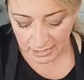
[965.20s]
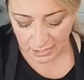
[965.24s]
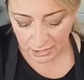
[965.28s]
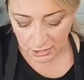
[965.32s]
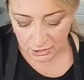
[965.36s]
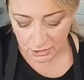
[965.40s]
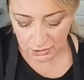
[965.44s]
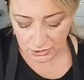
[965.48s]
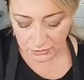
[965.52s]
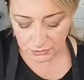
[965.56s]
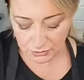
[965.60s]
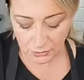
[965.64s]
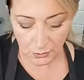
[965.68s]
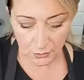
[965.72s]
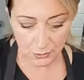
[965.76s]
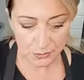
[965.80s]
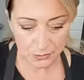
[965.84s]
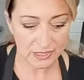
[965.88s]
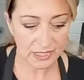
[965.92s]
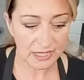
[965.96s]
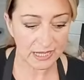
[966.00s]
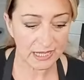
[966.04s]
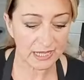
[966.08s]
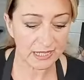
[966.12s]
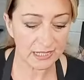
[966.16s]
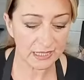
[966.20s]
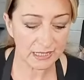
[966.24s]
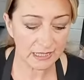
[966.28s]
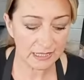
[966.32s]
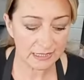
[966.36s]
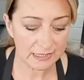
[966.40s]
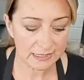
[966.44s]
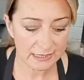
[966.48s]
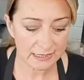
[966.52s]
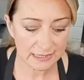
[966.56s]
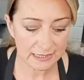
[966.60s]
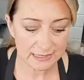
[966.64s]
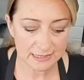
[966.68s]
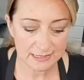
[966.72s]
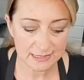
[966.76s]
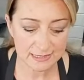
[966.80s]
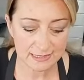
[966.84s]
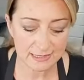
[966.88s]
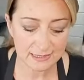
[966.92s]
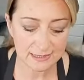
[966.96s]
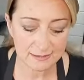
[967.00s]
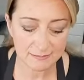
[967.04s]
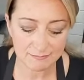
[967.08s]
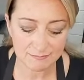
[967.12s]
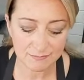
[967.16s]
you know,
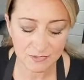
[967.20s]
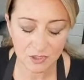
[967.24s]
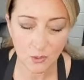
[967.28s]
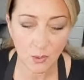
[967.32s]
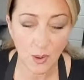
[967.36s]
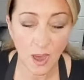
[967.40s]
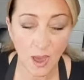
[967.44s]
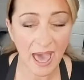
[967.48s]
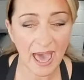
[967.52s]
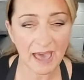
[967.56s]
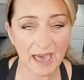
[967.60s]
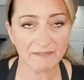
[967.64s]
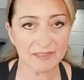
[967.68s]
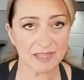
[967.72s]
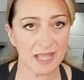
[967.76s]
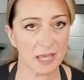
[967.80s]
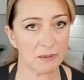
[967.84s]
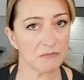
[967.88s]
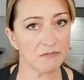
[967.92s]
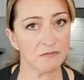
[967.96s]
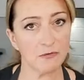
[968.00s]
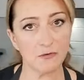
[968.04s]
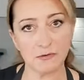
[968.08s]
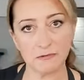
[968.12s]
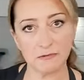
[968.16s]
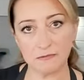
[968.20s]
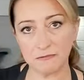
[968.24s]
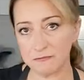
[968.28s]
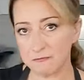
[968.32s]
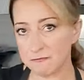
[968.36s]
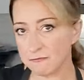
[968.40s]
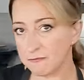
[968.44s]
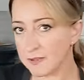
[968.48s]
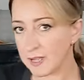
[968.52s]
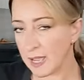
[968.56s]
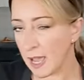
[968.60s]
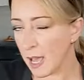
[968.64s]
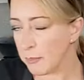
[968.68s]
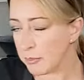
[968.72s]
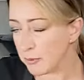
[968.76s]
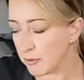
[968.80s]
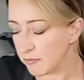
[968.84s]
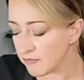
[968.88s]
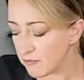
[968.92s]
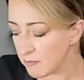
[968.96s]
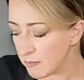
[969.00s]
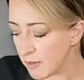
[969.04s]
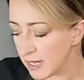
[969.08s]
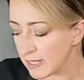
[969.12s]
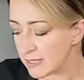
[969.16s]
you have them for a couple
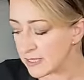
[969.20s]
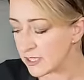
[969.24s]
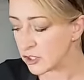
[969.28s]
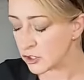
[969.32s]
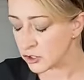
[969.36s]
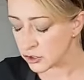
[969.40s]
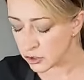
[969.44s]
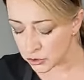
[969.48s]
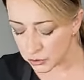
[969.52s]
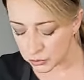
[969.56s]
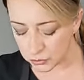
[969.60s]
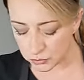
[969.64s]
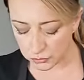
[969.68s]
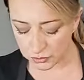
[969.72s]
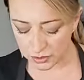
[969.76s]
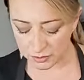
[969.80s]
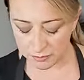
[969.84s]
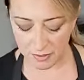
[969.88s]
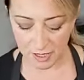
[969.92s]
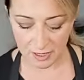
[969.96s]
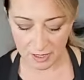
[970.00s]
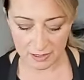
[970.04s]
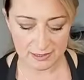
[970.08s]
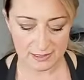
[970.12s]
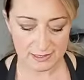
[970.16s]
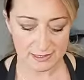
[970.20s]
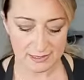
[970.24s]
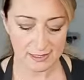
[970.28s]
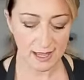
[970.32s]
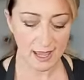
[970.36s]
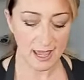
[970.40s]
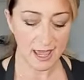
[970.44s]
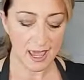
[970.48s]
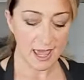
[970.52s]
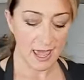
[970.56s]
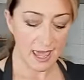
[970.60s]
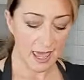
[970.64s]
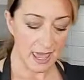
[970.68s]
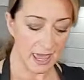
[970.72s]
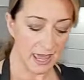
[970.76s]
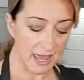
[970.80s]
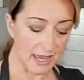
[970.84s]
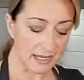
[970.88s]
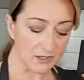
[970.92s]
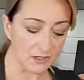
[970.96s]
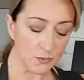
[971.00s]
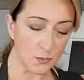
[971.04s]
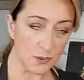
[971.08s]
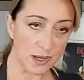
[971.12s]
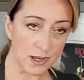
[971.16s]
of months, 2-3 months,
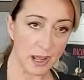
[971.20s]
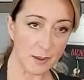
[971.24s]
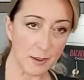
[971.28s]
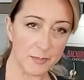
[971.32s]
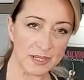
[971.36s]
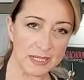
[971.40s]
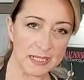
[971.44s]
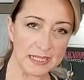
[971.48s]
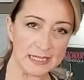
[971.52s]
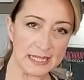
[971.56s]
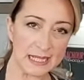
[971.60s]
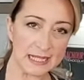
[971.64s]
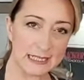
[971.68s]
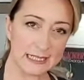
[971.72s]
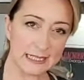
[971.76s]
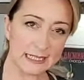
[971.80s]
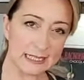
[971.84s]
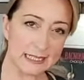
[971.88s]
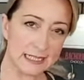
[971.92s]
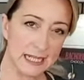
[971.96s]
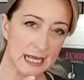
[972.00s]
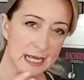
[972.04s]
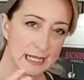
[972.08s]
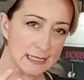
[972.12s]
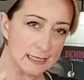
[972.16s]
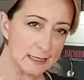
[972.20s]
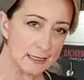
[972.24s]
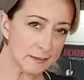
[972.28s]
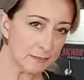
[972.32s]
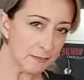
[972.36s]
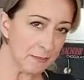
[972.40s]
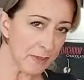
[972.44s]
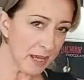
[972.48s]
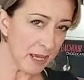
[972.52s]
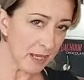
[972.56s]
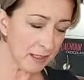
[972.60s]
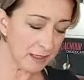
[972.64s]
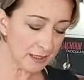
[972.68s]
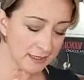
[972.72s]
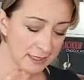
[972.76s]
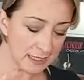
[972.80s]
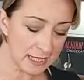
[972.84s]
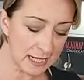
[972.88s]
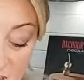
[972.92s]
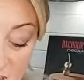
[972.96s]
and what happens is that it doesn't melt,